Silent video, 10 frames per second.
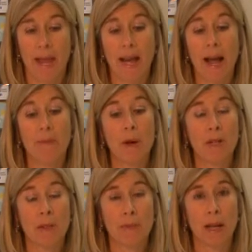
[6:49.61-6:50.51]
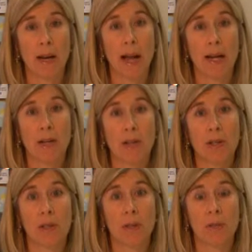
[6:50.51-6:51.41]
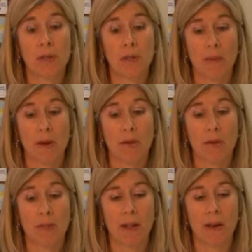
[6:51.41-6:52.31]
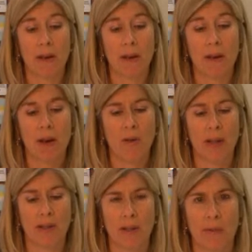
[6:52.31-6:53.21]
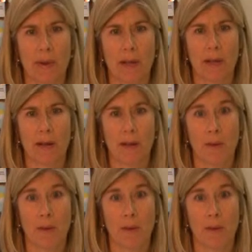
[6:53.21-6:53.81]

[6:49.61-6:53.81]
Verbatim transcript: And I must admit, I initially was someone who said, oh, that's a dumb idea.